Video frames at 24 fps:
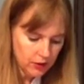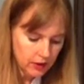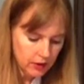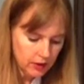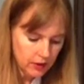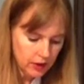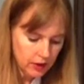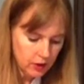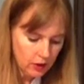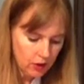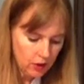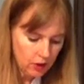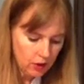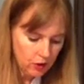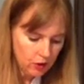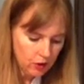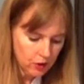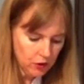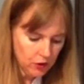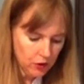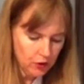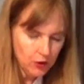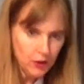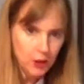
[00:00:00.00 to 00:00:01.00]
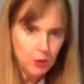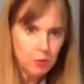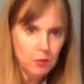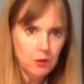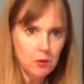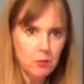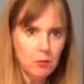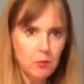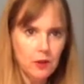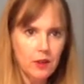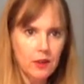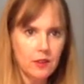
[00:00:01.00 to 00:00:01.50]
Now also keep
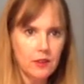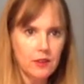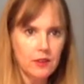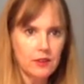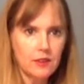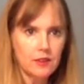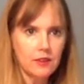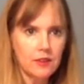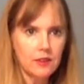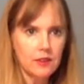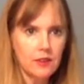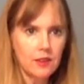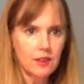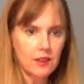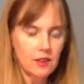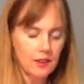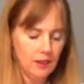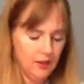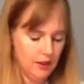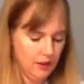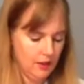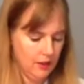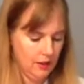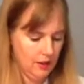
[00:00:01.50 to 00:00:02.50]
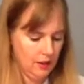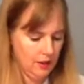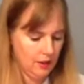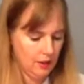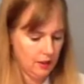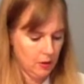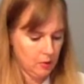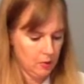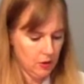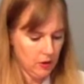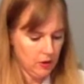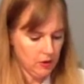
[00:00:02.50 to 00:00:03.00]
in mind,
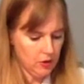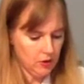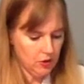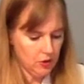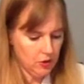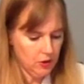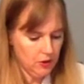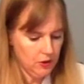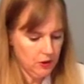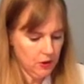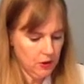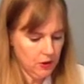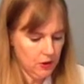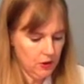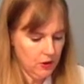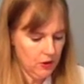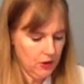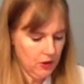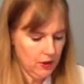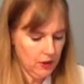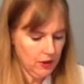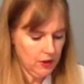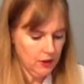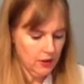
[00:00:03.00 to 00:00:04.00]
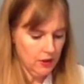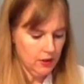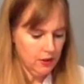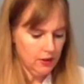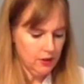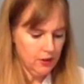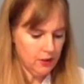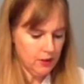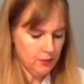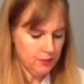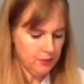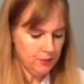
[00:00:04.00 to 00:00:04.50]
I'm not sure if you can see
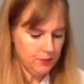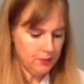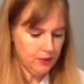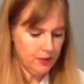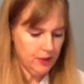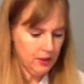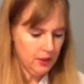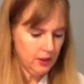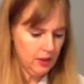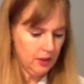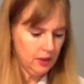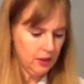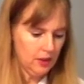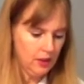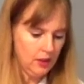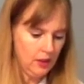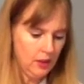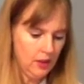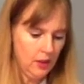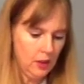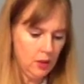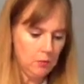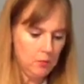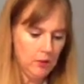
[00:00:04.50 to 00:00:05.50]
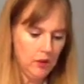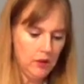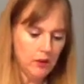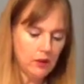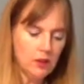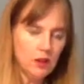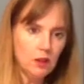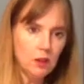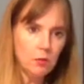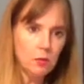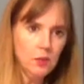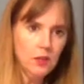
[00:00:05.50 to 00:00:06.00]
this, I'm not
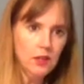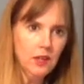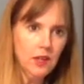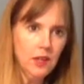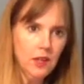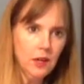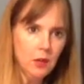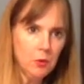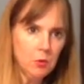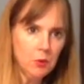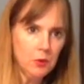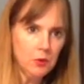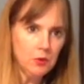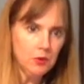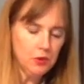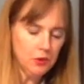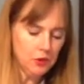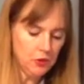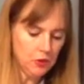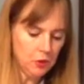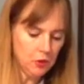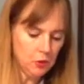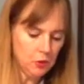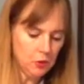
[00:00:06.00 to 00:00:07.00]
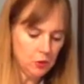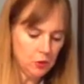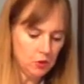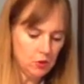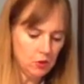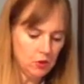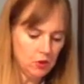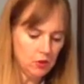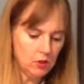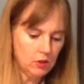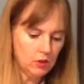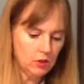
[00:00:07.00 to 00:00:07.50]
going to be able to
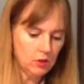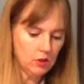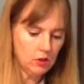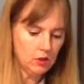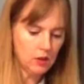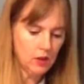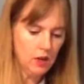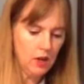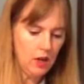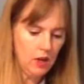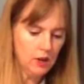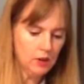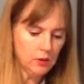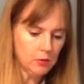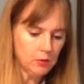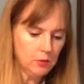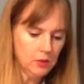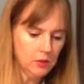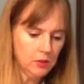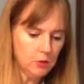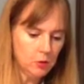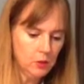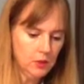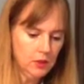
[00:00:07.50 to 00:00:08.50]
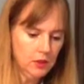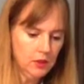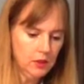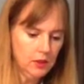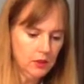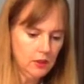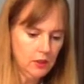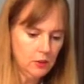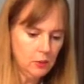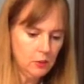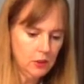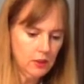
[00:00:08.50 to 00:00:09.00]
cut between
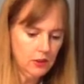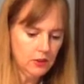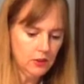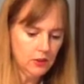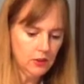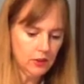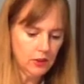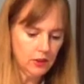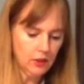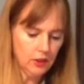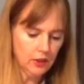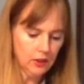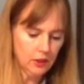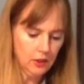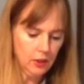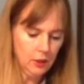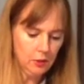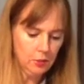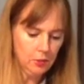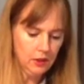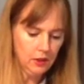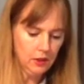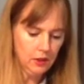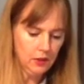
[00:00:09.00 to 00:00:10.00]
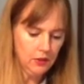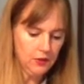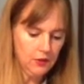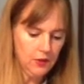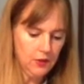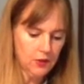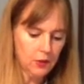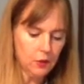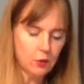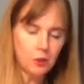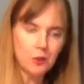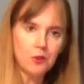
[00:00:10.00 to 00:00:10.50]
these pieces here because
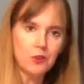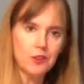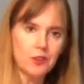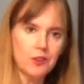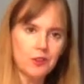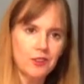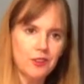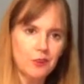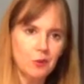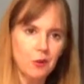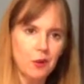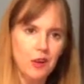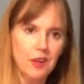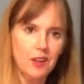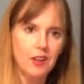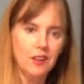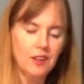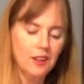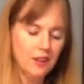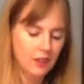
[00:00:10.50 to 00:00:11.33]
this corner's in the way.